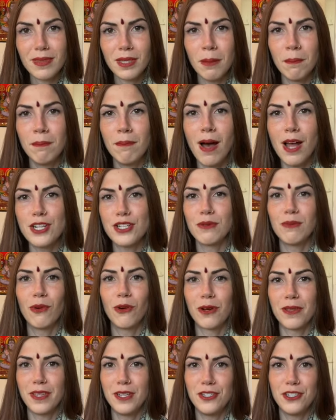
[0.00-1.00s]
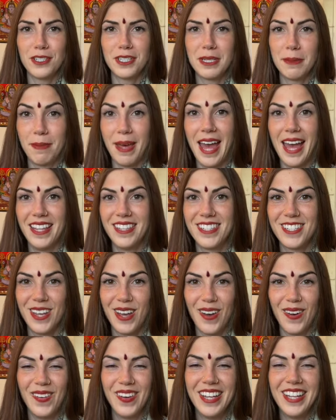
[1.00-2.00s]
much more than just a pet
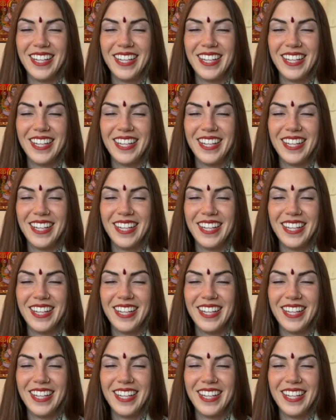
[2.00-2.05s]
so